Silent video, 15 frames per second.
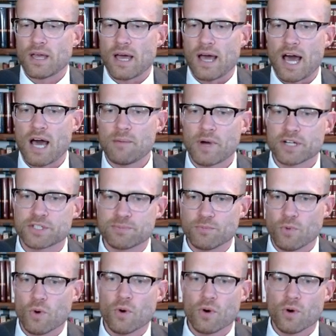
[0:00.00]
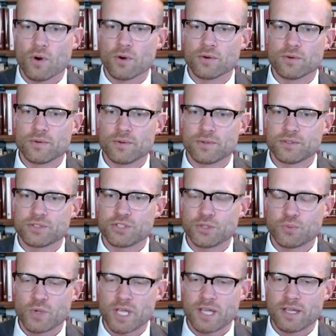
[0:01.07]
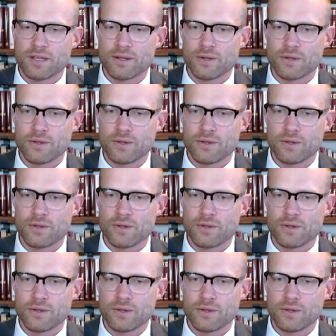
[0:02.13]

how much more should we